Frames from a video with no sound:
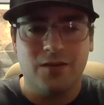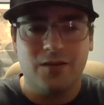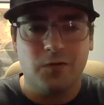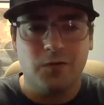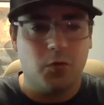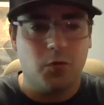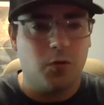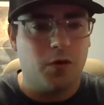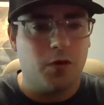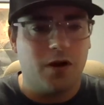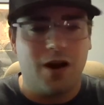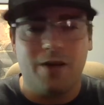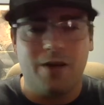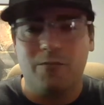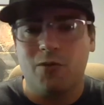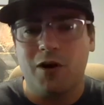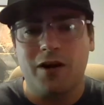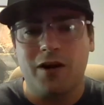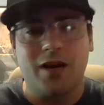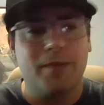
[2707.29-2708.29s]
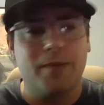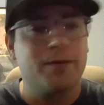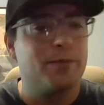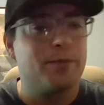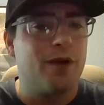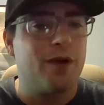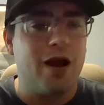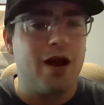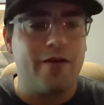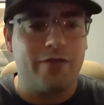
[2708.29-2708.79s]
or I'm running up to
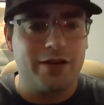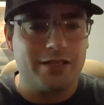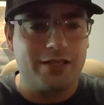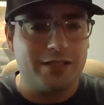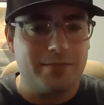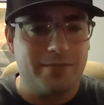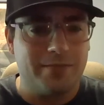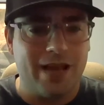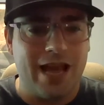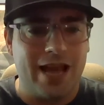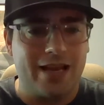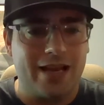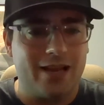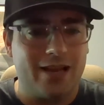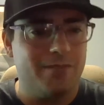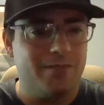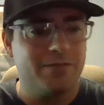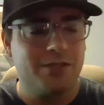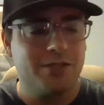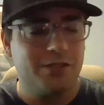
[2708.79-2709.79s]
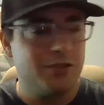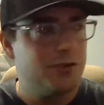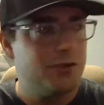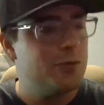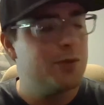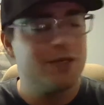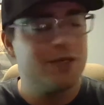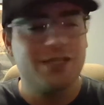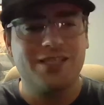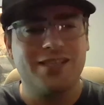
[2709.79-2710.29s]
Providence and back, and I'm just
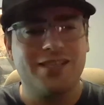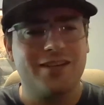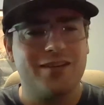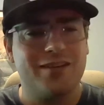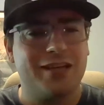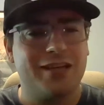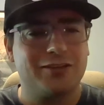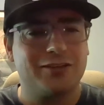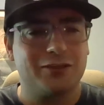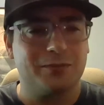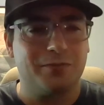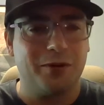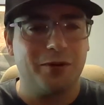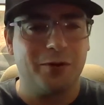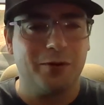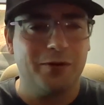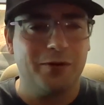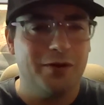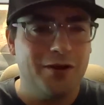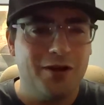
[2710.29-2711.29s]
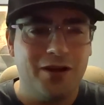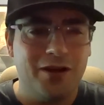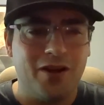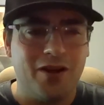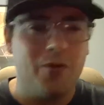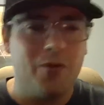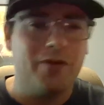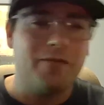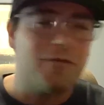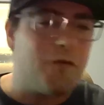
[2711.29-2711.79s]
doing this in an electric boat,
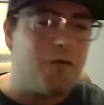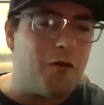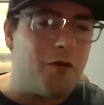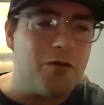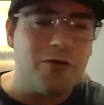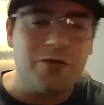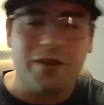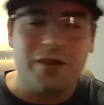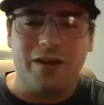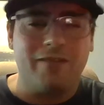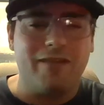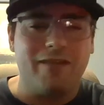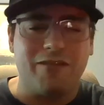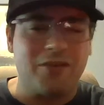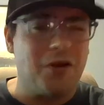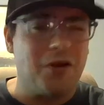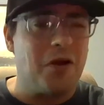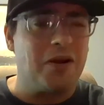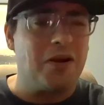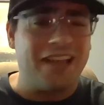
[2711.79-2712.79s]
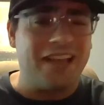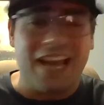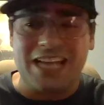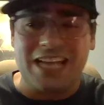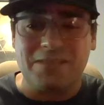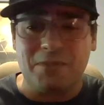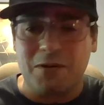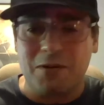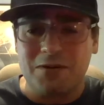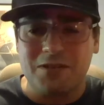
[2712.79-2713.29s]
going further than I've ever gone in
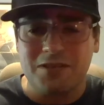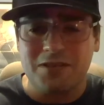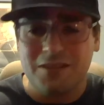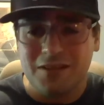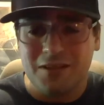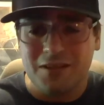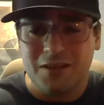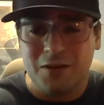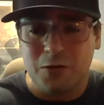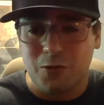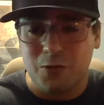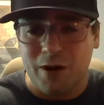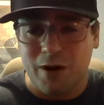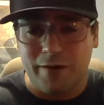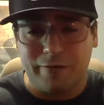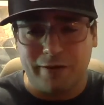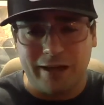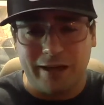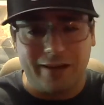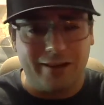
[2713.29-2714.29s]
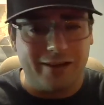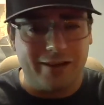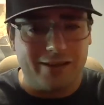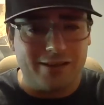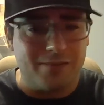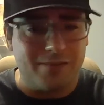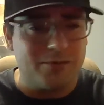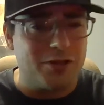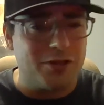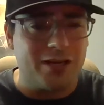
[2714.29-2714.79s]
gas boats, quite frankly,
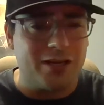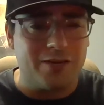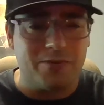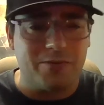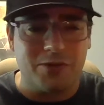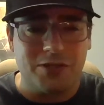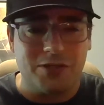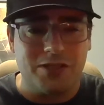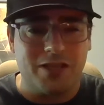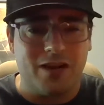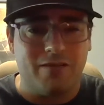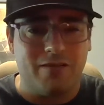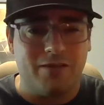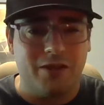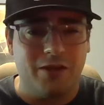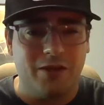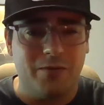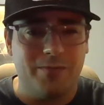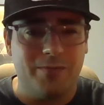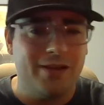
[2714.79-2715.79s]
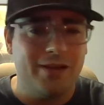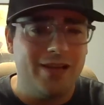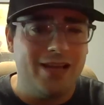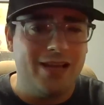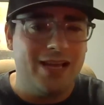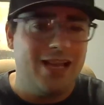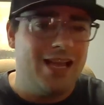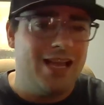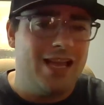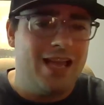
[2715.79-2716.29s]
because I'm trying to push the envelope.
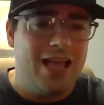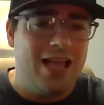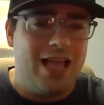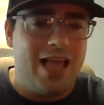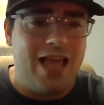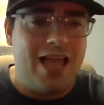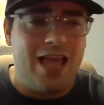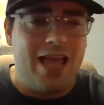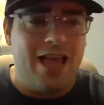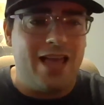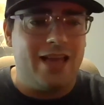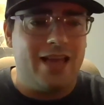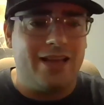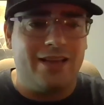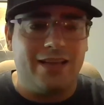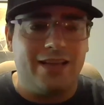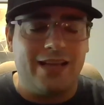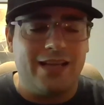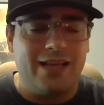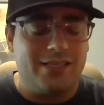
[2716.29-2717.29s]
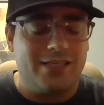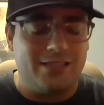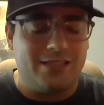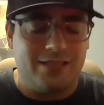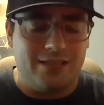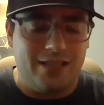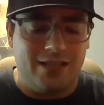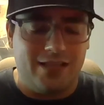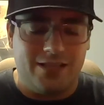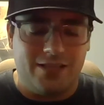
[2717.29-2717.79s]
And
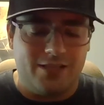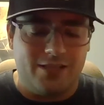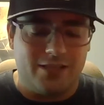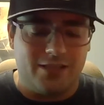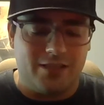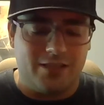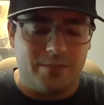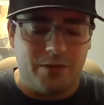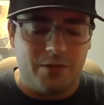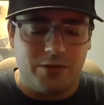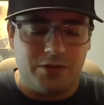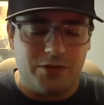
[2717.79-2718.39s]
it's just the most